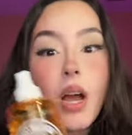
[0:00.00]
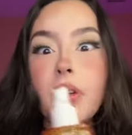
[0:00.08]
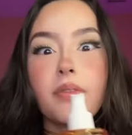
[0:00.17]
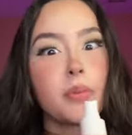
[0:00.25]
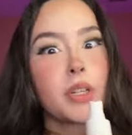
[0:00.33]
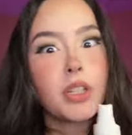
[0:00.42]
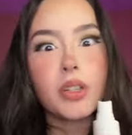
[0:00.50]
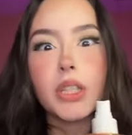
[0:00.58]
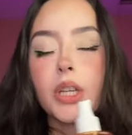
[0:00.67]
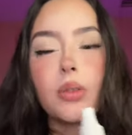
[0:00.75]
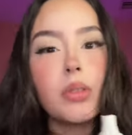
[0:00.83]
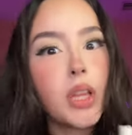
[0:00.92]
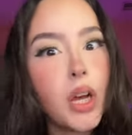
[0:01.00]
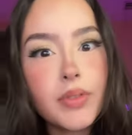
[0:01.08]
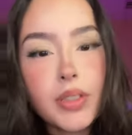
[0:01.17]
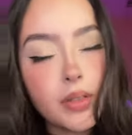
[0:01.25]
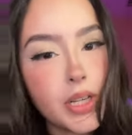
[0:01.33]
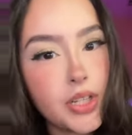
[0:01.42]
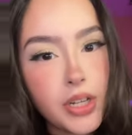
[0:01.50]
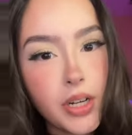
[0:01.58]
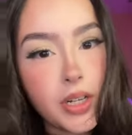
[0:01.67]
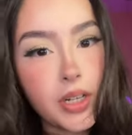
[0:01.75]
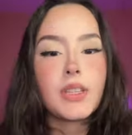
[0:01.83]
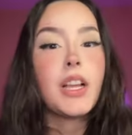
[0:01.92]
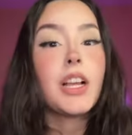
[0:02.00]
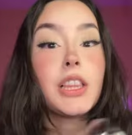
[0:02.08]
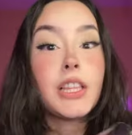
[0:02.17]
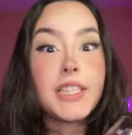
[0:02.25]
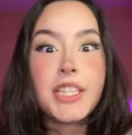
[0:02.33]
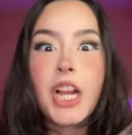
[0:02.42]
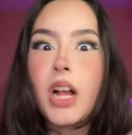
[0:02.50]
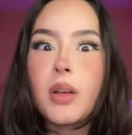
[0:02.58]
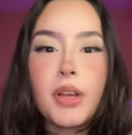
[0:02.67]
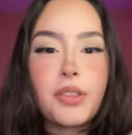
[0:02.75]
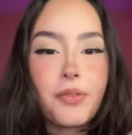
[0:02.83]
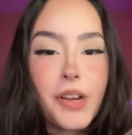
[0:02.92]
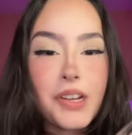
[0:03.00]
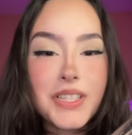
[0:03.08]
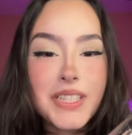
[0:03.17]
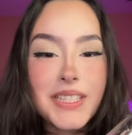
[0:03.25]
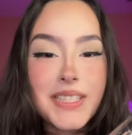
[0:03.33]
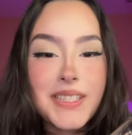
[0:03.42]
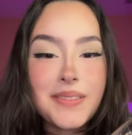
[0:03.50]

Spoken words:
a girly who loves Sol de Janeiro. Let's talk about the fragrances. The